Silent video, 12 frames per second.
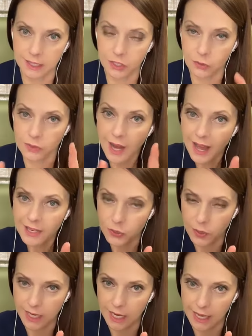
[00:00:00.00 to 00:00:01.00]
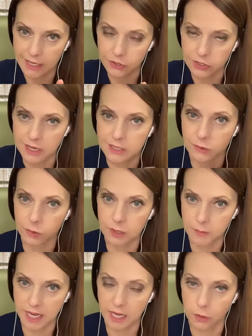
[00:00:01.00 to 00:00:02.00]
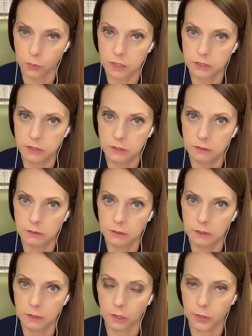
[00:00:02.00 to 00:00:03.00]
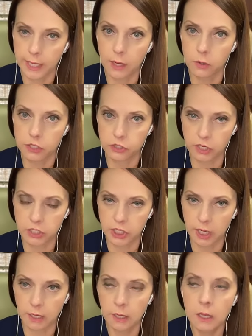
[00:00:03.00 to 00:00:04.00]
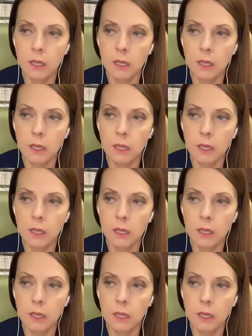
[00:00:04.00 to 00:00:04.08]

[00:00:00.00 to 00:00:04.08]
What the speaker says: that you not doing any exercise is what's making it worse. Okay. Or stretching.